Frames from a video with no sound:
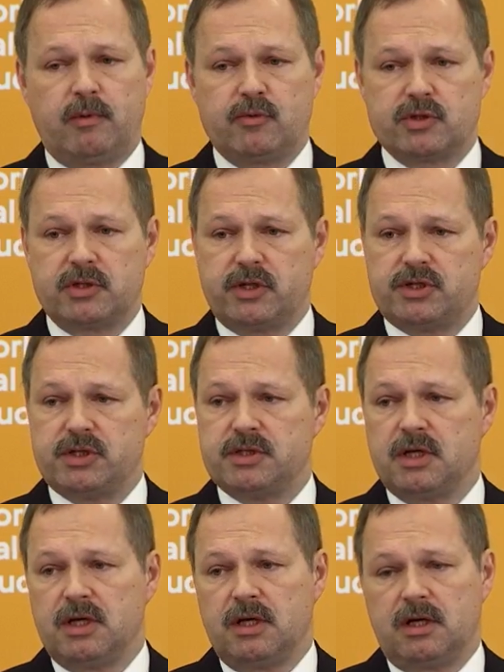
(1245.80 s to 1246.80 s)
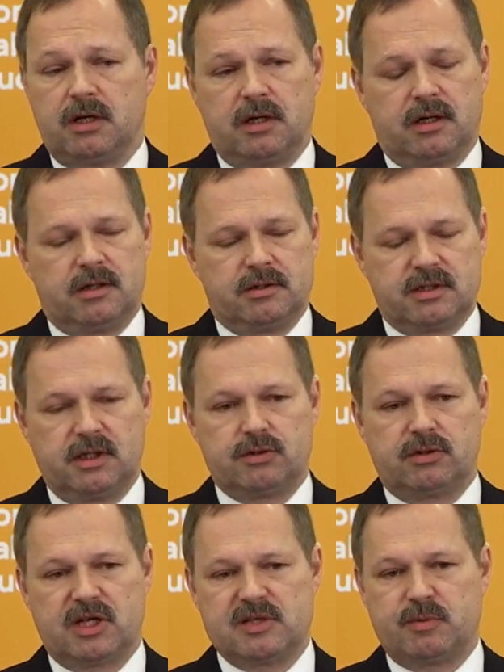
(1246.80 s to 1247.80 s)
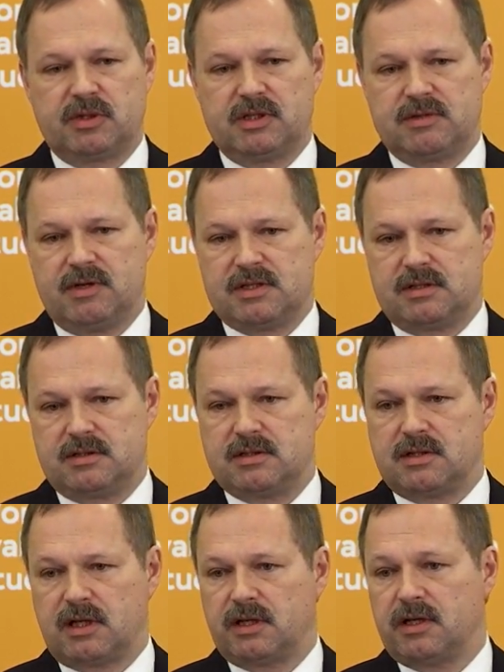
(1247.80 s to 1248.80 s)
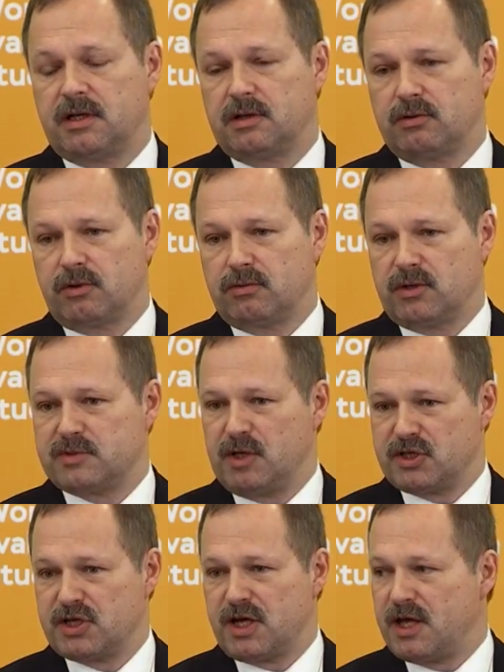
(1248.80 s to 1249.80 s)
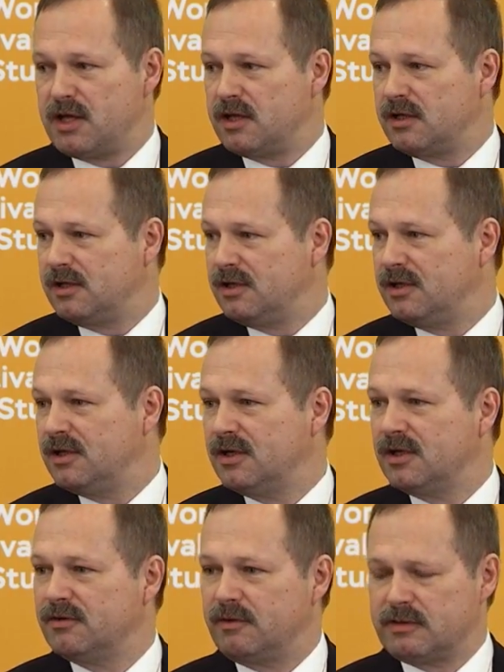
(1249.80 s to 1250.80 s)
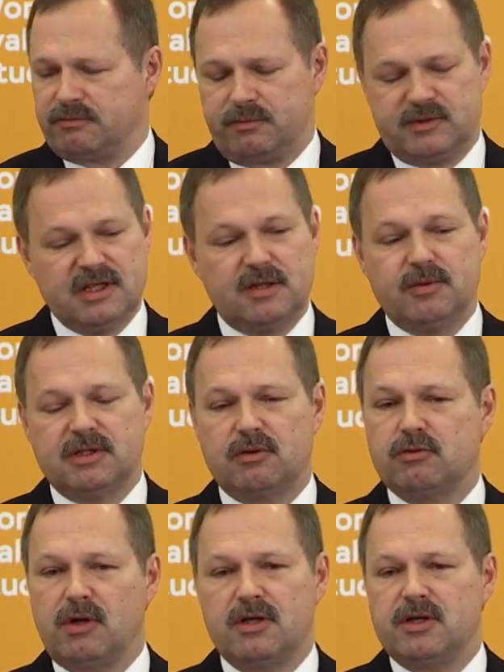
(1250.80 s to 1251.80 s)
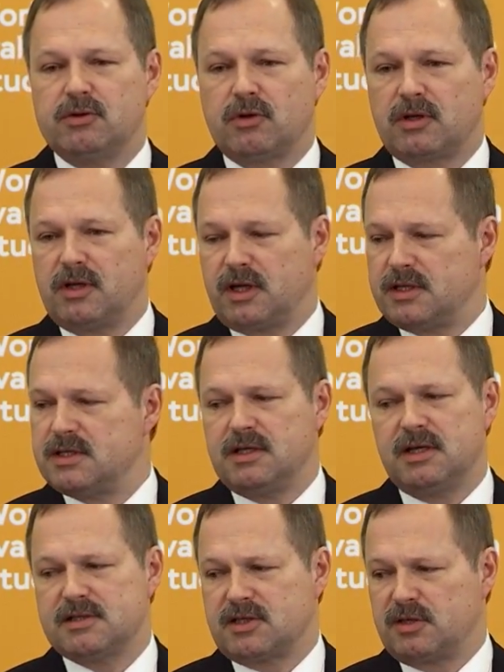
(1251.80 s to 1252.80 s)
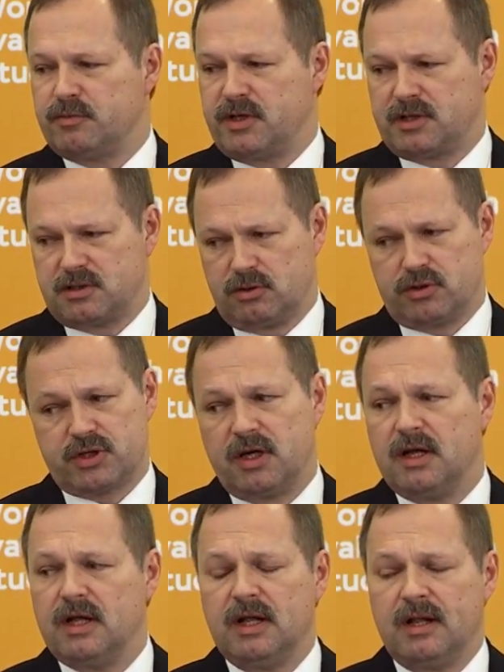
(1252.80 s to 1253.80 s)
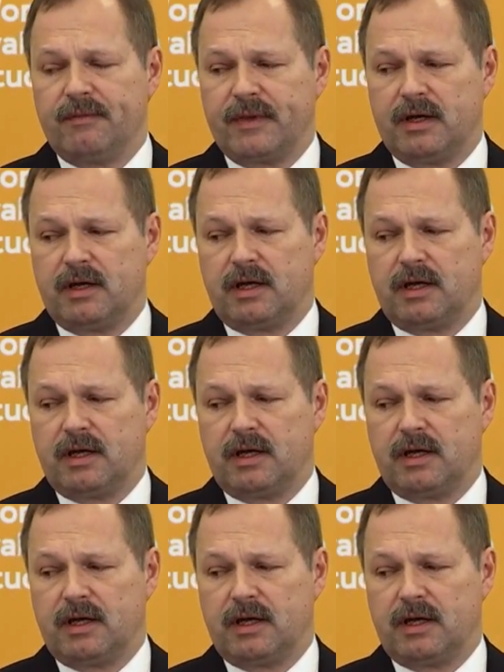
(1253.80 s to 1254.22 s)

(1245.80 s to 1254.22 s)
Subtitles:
I think it is very important for us to concentrate, to focus on local and regional ranges. And it